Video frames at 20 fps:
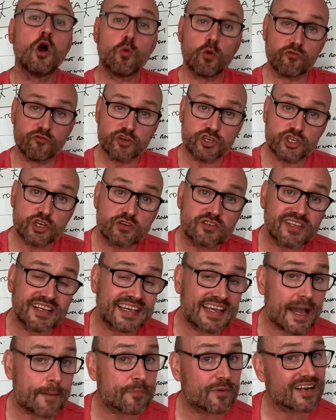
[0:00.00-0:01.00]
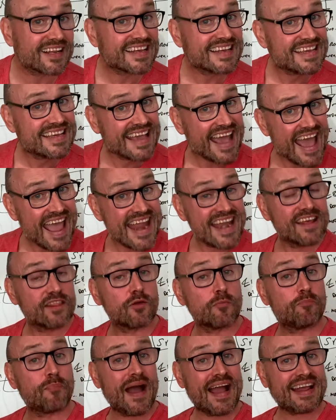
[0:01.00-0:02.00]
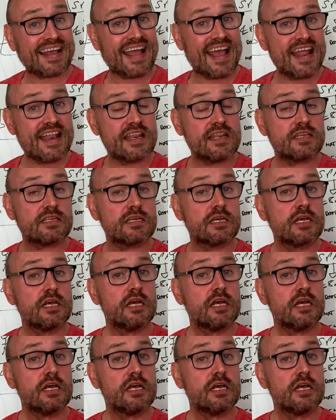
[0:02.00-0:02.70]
would reduce the capital gain at the back end.